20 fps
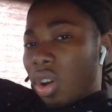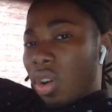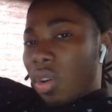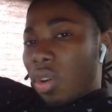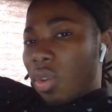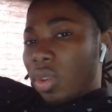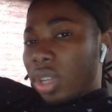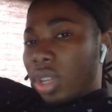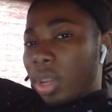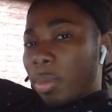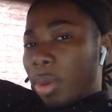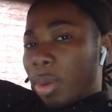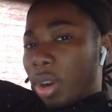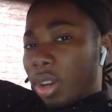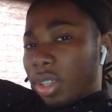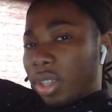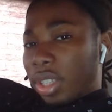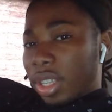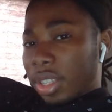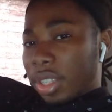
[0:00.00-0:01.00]
on the
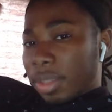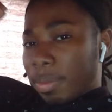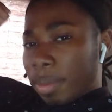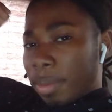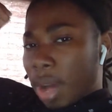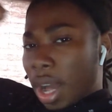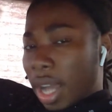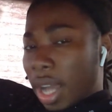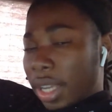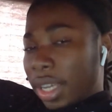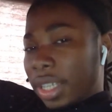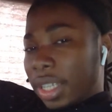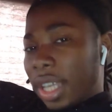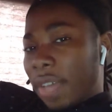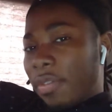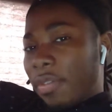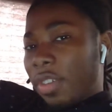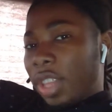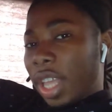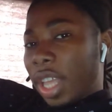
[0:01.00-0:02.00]
person's mind because I
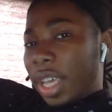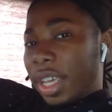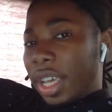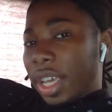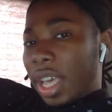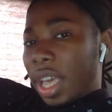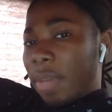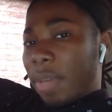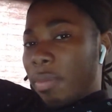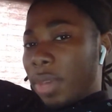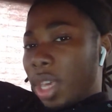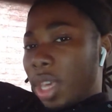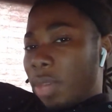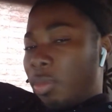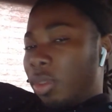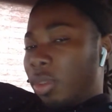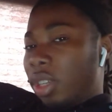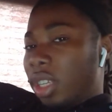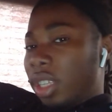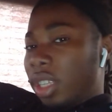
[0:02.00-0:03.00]
feel like
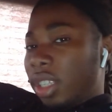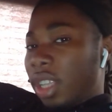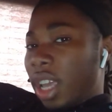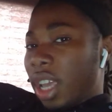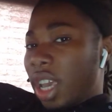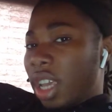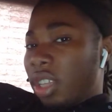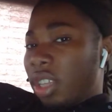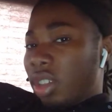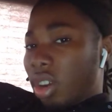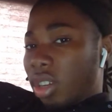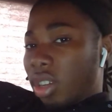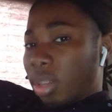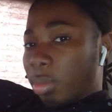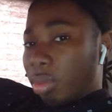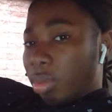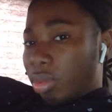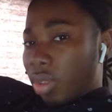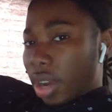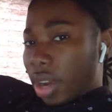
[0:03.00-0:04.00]
people these days are
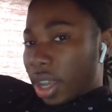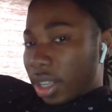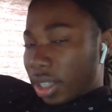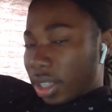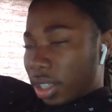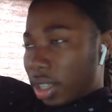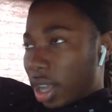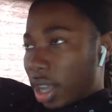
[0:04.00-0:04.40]
depressed.